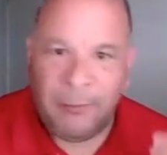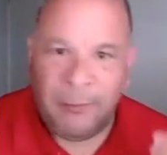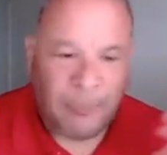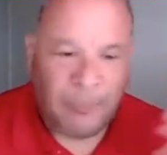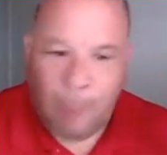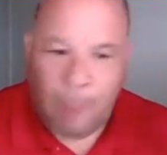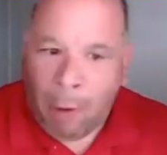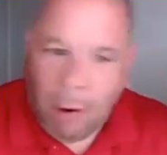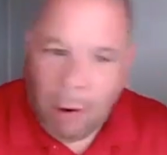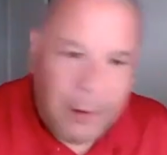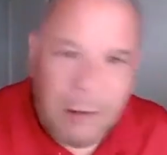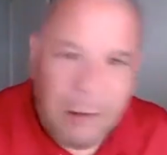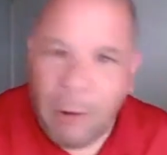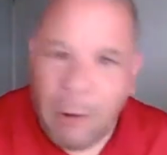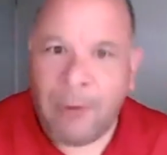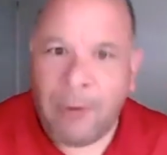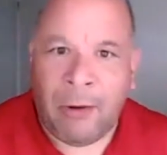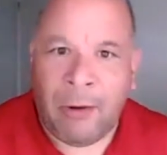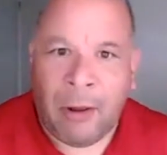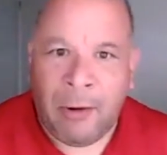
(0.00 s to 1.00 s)
was a party
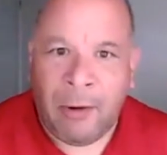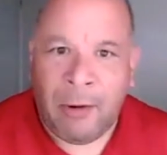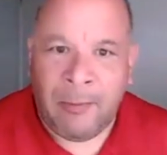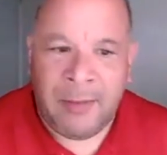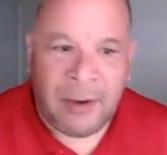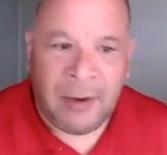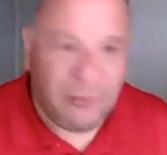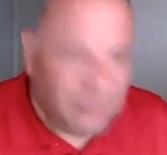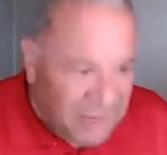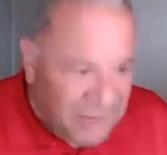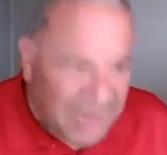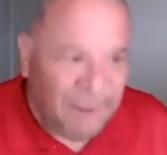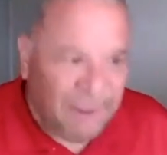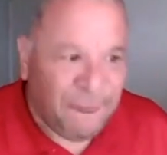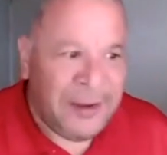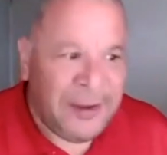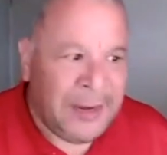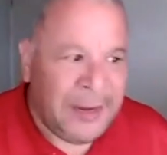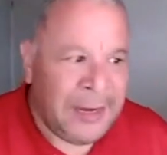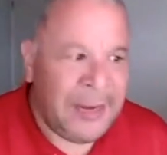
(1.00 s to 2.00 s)
going on over there
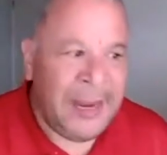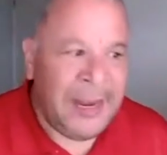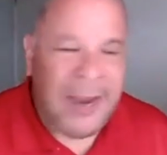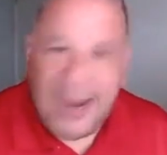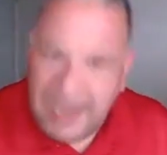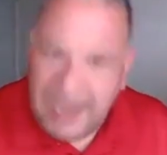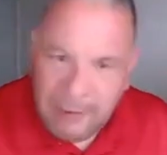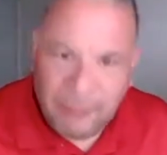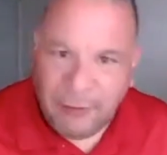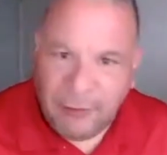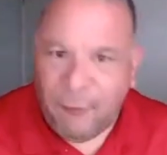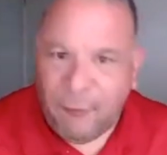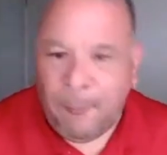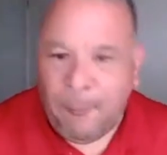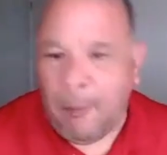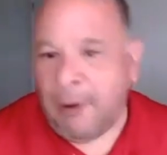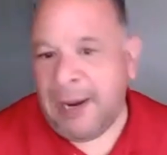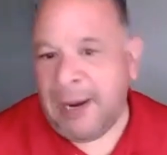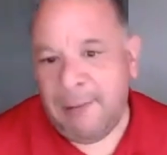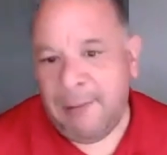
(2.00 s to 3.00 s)
safely, and there was a
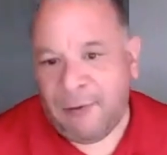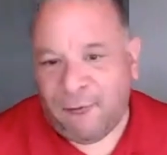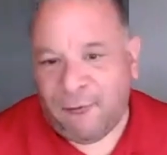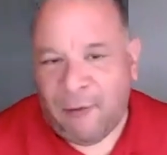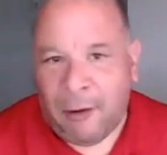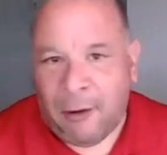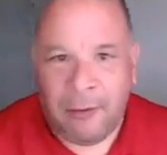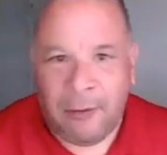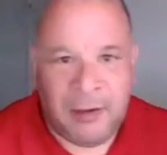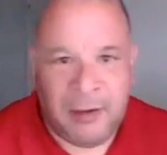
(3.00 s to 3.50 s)
football game to follow.